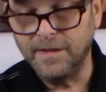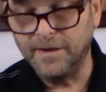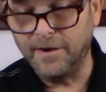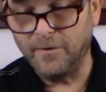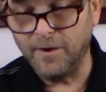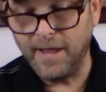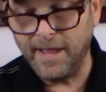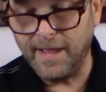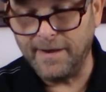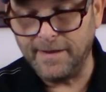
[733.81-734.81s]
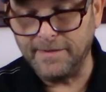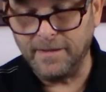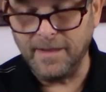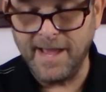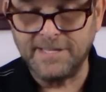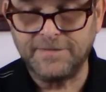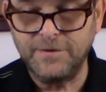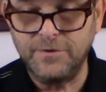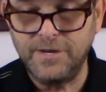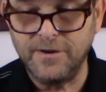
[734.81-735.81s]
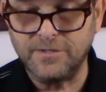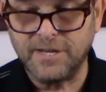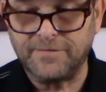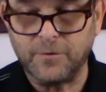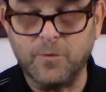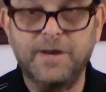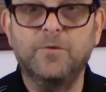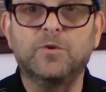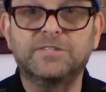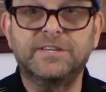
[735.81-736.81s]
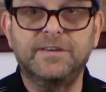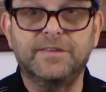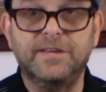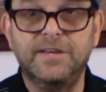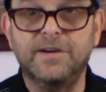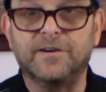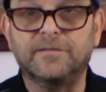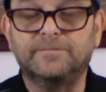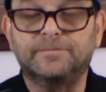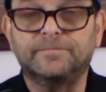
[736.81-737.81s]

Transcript: You know, and in the last few years after winning Whiskey of the Year,